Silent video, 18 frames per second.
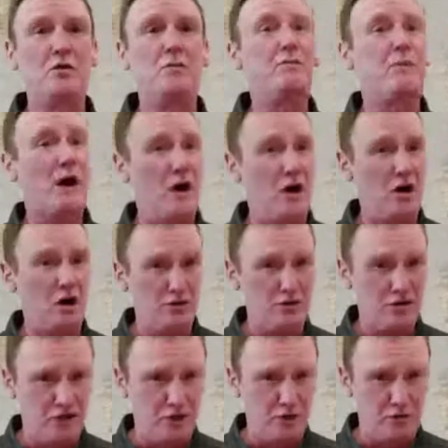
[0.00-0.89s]

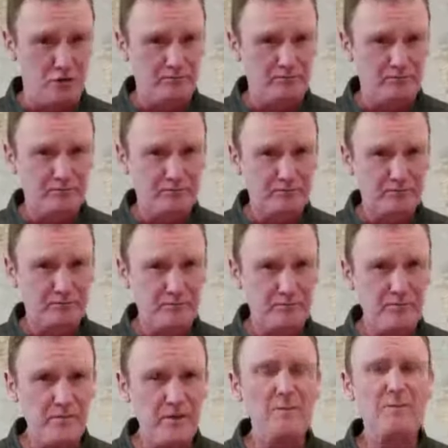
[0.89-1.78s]
part 2.
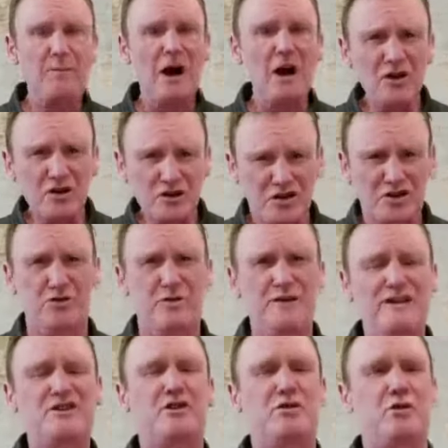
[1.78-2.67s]
Part 2
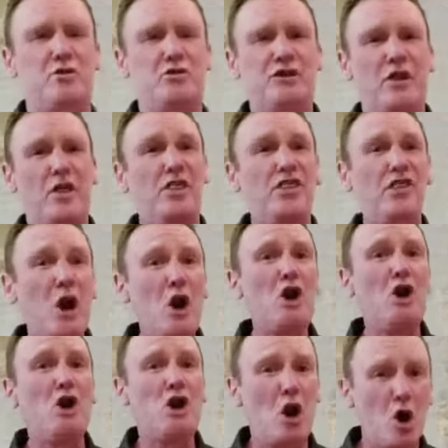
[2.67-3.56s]
is called
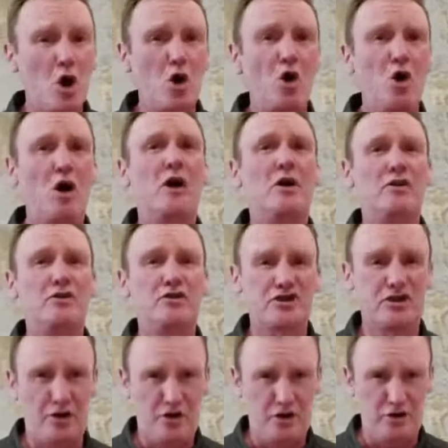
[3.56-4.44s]
the long
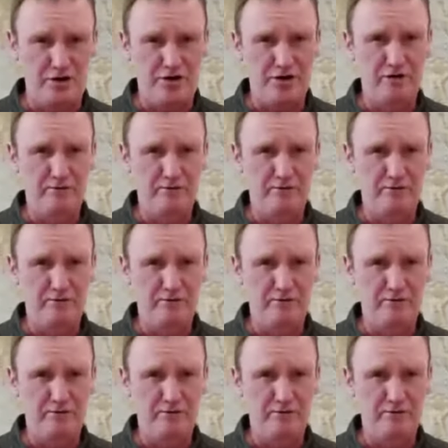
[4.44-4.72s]
term.